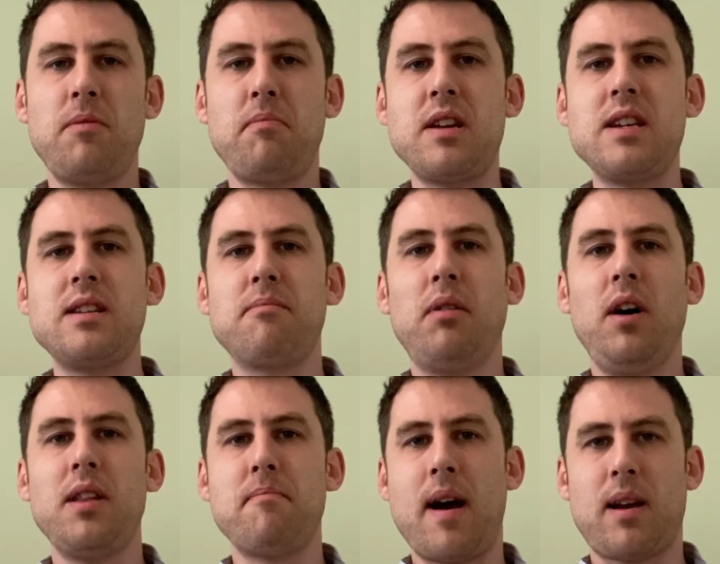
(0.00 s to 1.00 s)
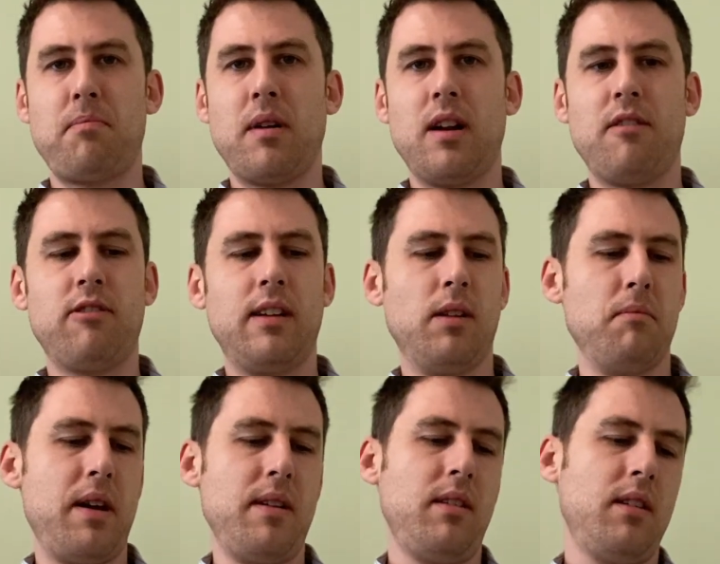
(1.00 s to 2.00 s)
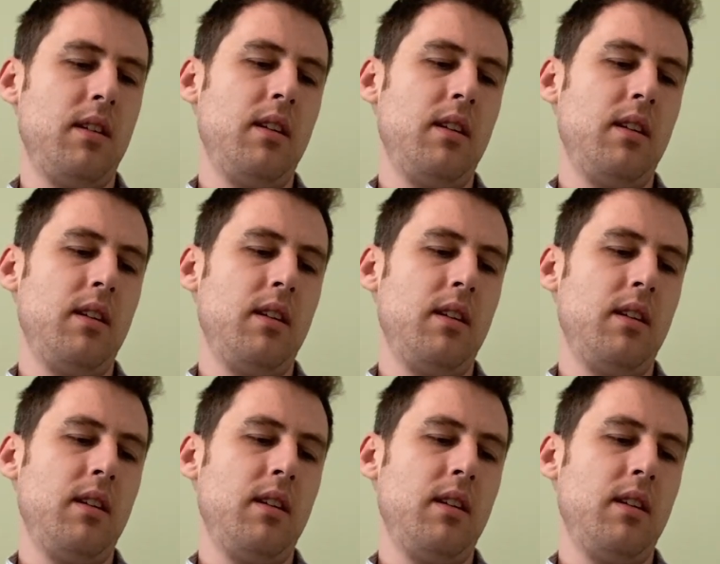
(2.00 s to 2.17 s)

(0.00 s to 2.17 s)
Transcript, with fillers: to be put on the back burner for a little bit.